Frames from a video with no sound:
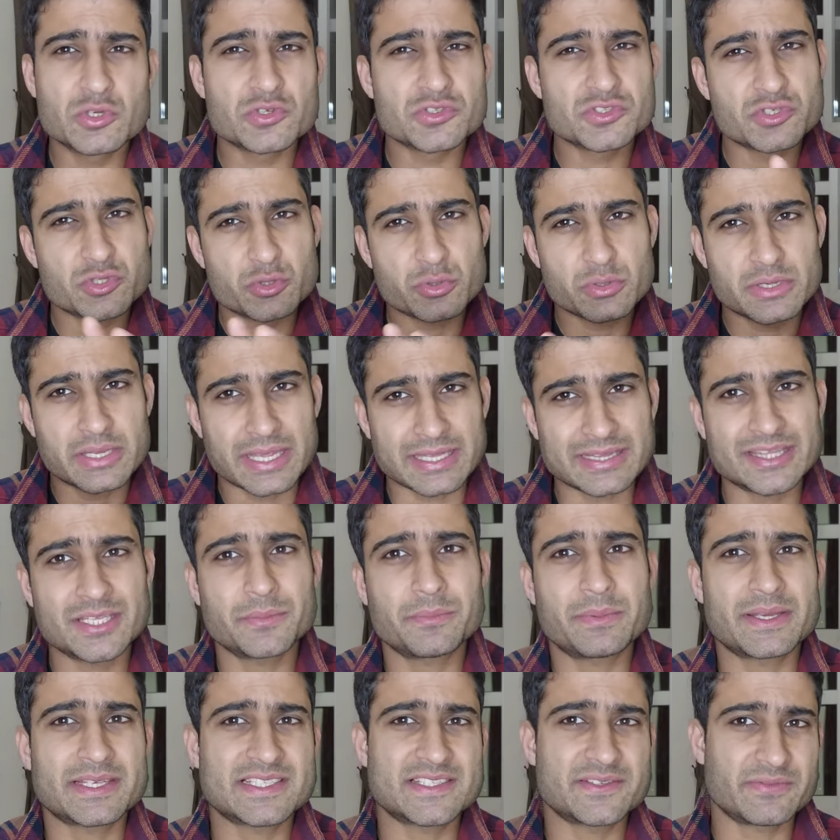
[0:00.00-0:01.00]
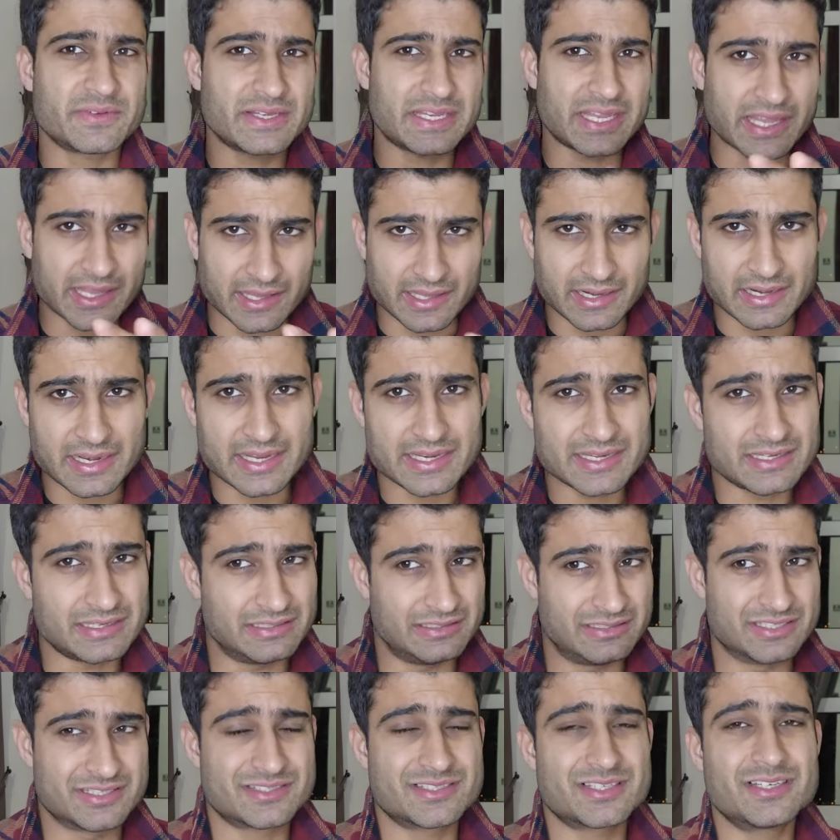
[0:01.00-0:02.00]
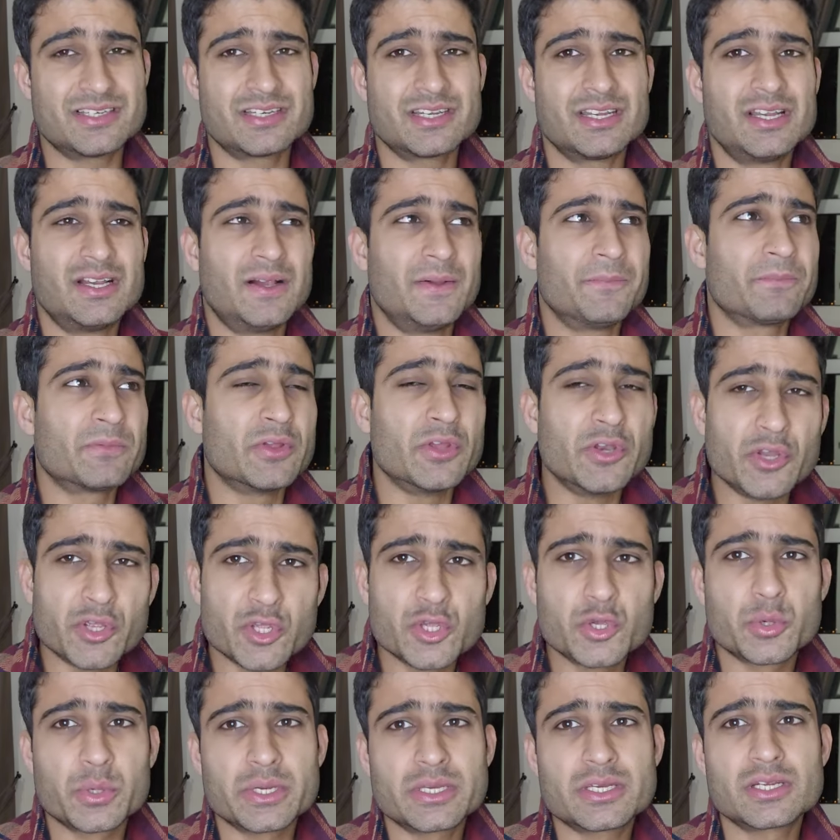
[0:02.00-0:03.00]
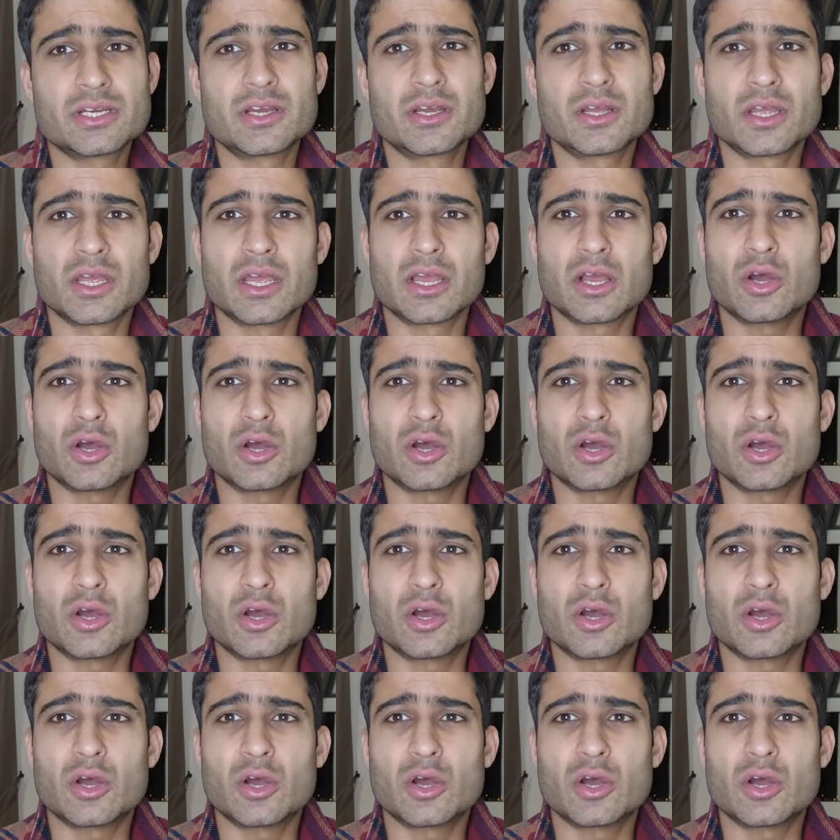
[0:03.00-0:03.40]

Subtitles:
because Cathay Pacific airline doesn't recruit